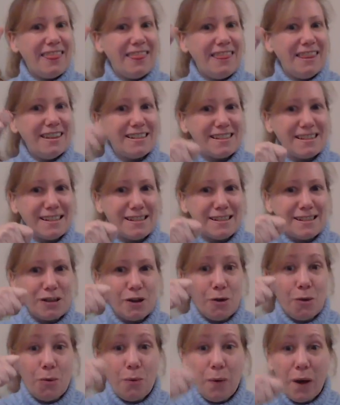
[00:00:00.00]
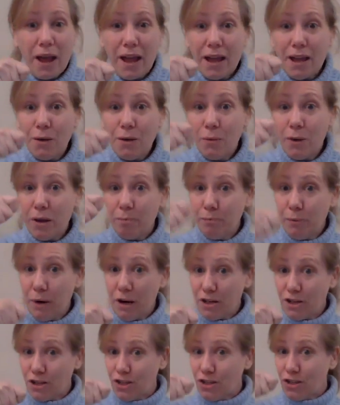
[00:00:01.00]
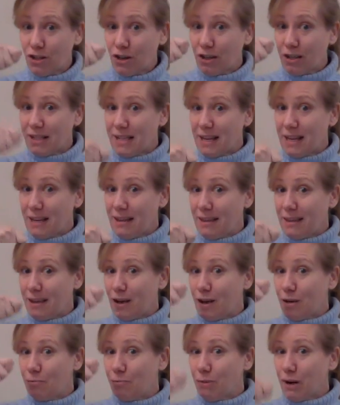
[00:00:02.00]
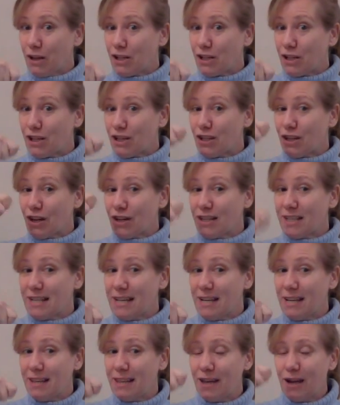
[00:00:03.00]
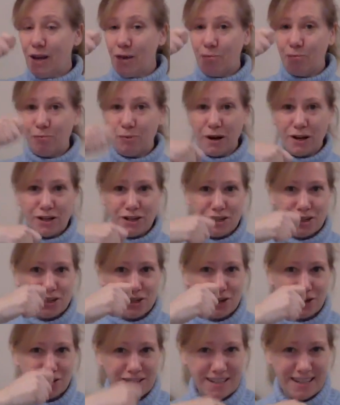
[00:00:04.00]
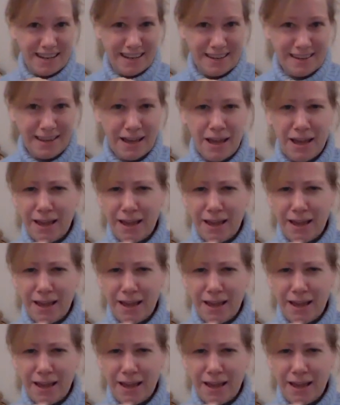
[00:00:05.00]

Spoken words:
this is the way we brush our teeth, brush our teeth, brush our teeth.